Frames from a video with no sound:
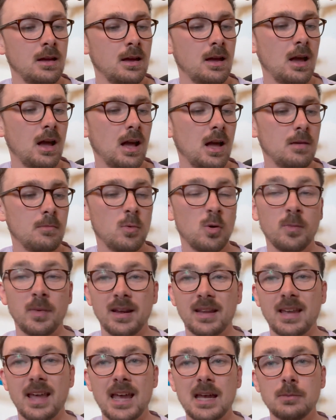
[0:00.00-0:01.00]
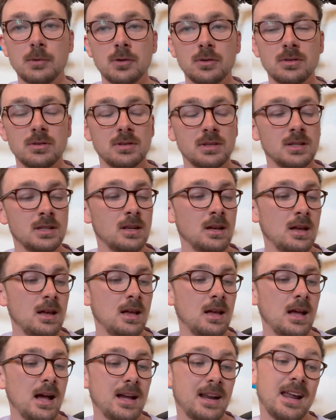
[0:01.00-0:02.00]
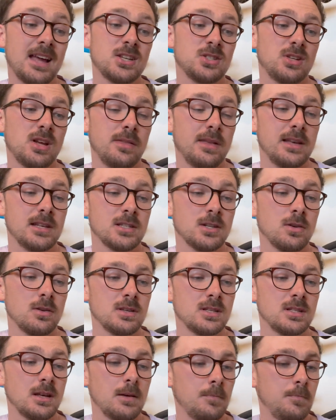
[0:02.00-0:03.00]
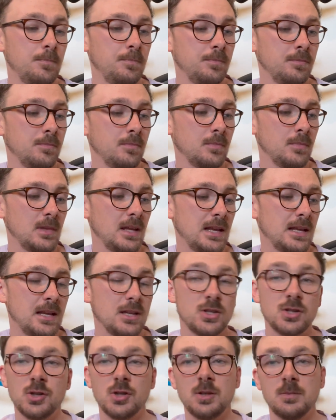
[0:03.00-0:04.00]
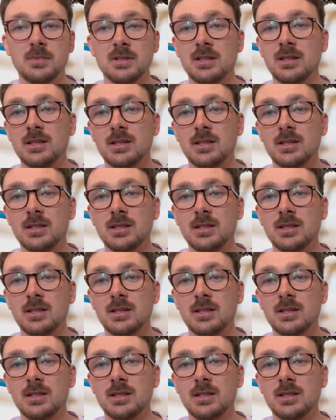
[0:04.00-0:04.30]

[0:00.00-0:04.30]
all my cables, and actually I think it's got some inner tubes and